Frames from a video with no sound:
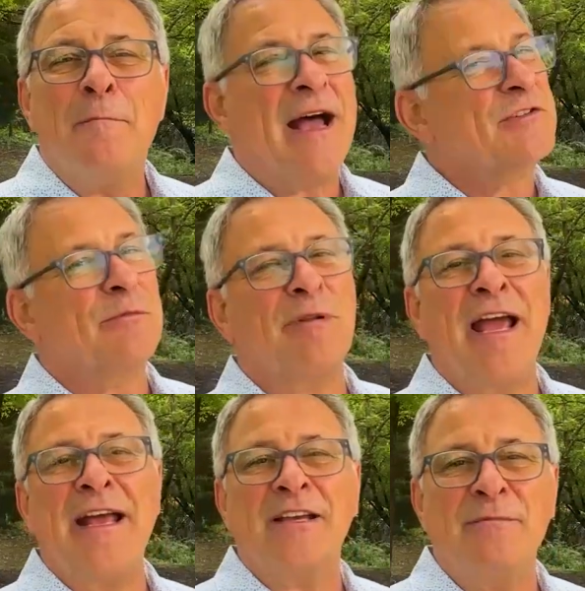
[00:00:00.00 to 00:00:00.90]
master
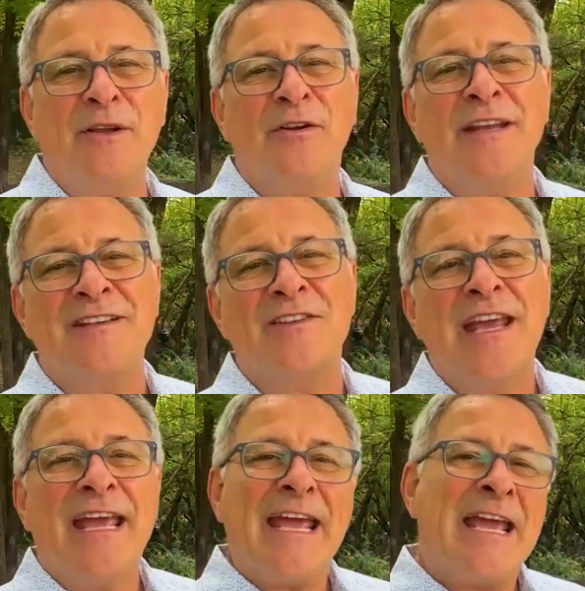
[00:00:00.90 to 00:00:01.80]
plan communities
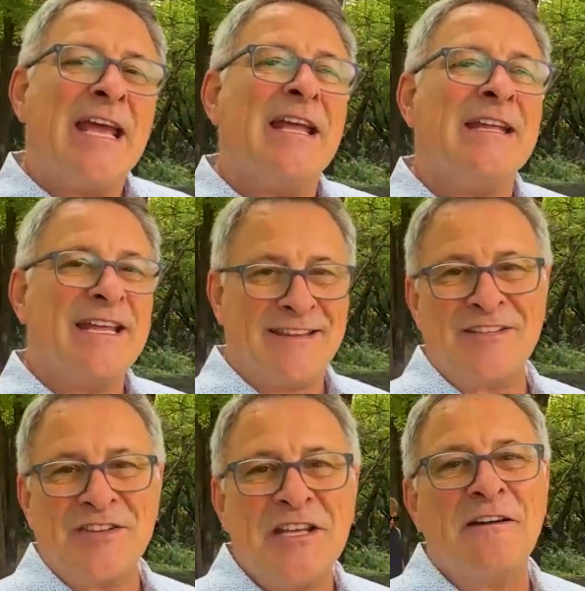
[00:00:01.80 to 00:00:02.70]
in the
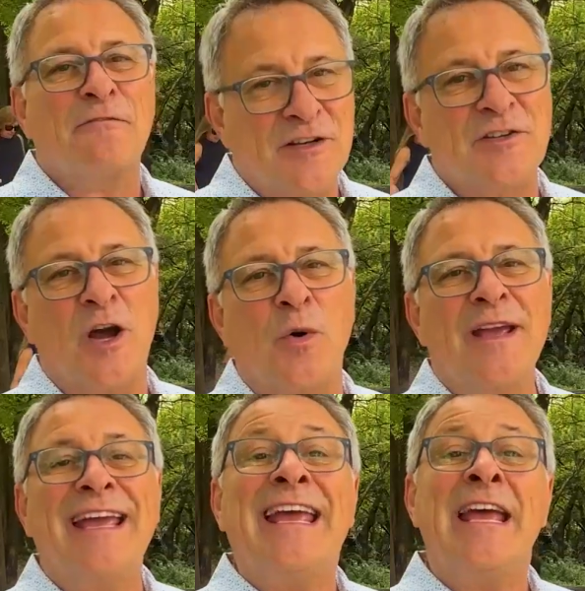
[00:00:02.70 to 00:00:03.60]
city of Frisco
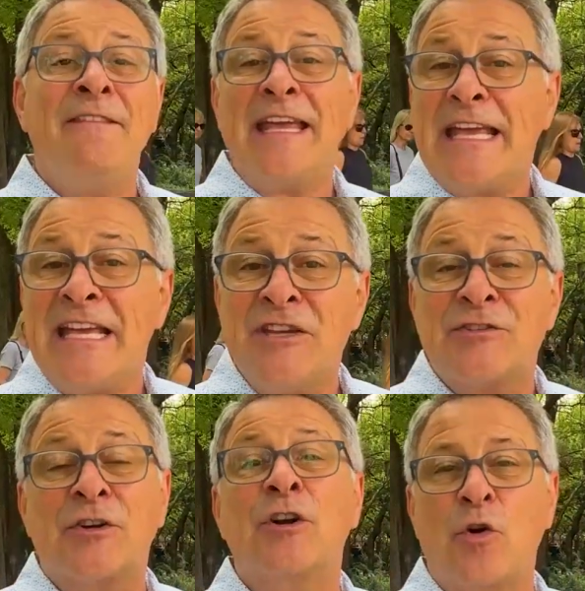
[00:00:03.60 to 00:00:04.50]
in the
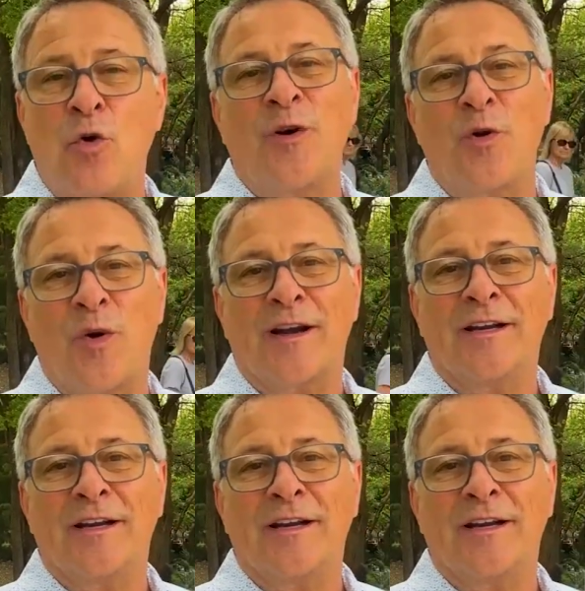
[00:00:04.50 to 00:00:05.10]
Eastern Corridor.